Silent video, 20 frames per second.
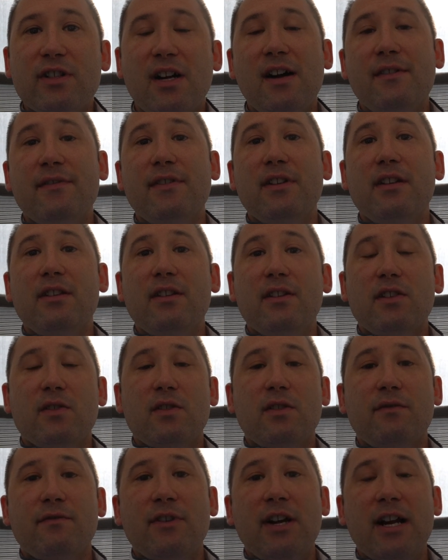often in
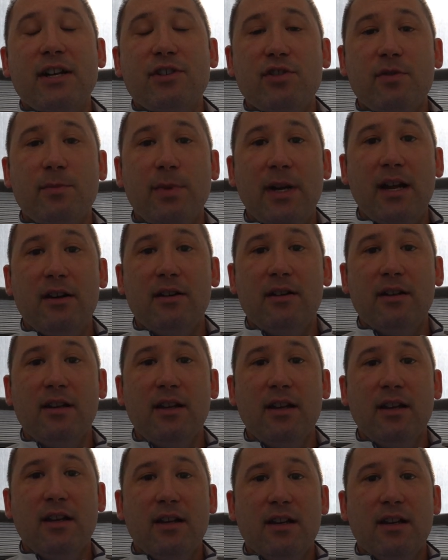this fracture pattern,